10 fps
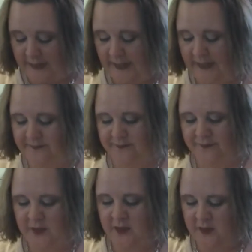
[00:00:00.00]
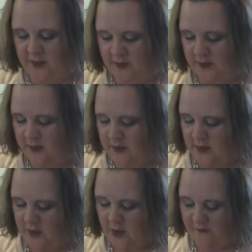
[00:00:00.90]
at.
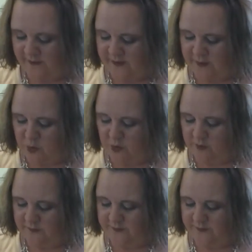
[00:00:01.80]
Oh, found some more.